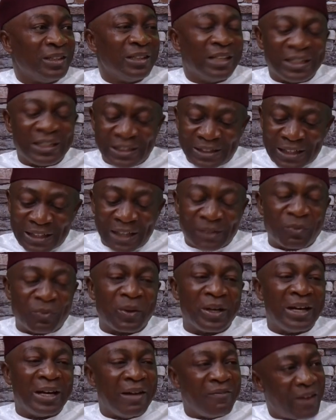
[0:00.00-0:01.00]
It is that
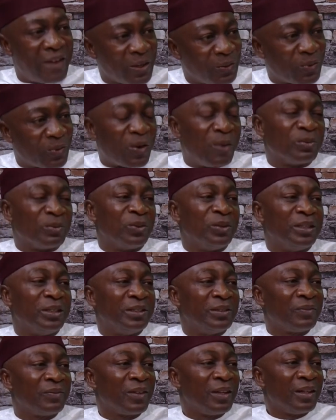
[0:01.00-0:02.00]
whenever you come to
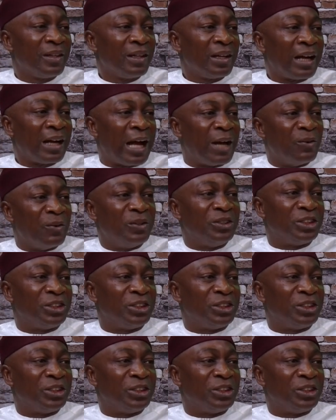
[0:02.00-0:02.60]
the hallowed